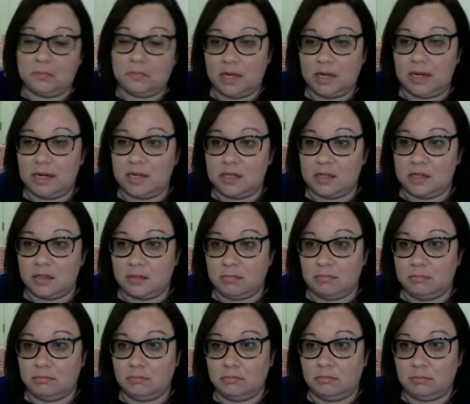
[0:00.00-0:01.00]
It
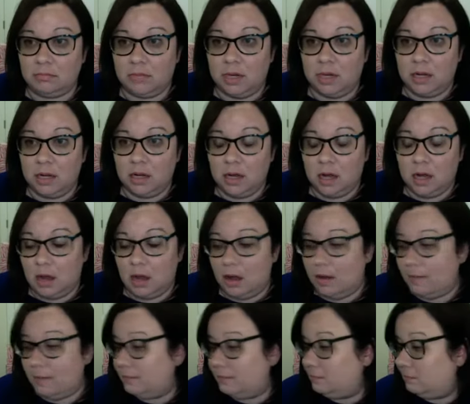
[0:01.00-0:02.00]
doesn't,
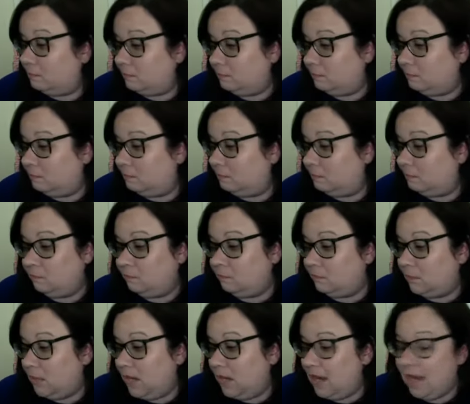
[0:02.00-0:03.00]
um,
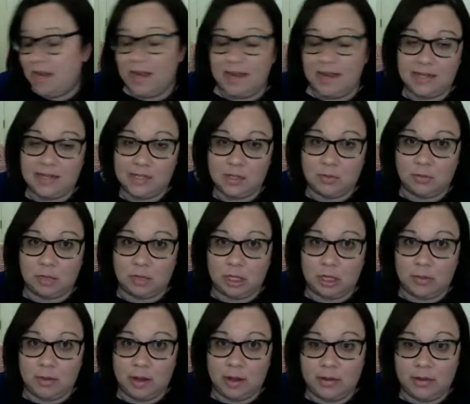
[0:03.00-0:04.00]
it doesn't really
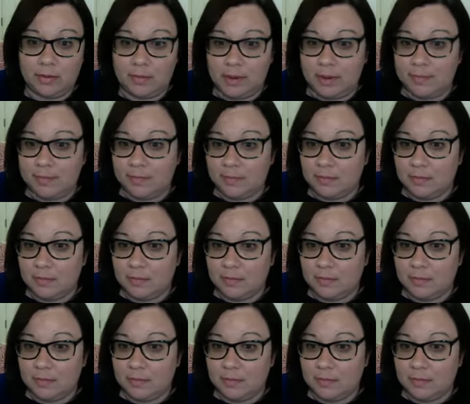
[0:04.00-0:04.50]
bother me.